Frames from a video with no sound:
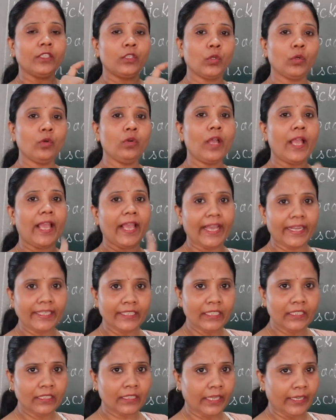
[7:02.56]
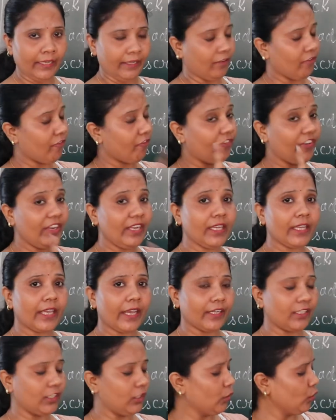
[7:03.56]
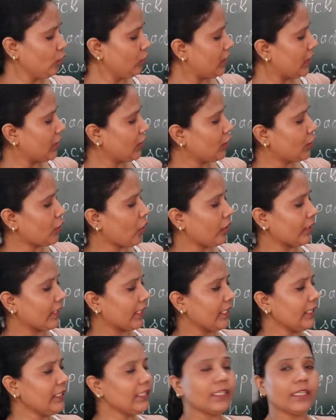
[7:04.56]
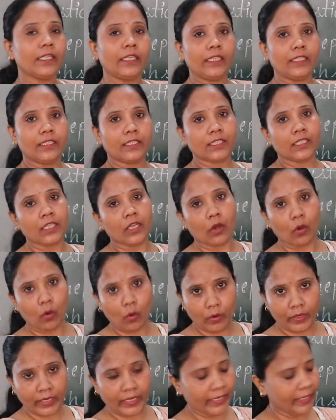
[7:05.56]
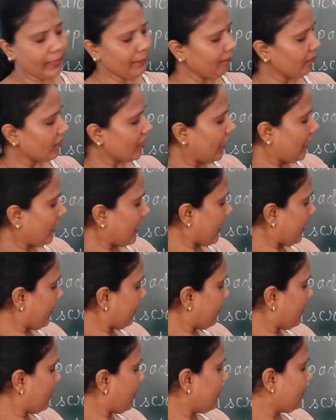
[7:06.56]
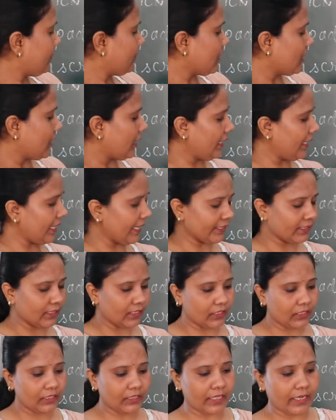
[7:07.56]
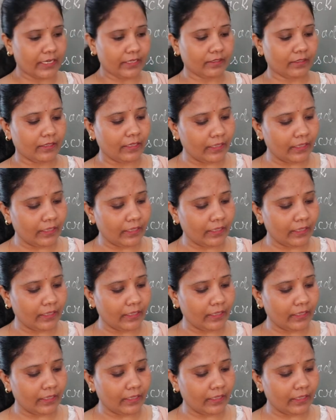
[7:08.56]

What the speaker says: do anything we can use the shortcut keys. Okay, let's start.